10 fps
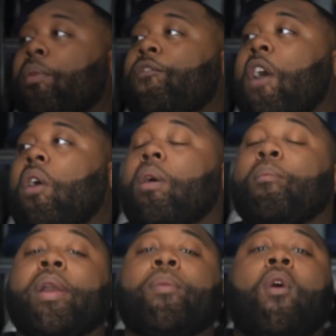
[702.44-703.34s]
Vault.
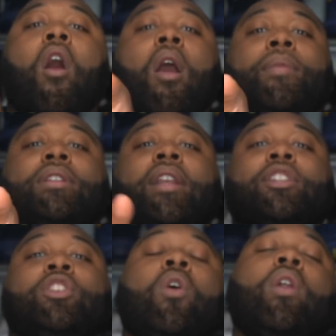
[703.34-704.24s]
Unbreakable Army, stand
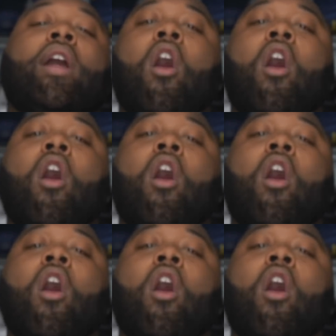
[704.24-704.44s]
strong like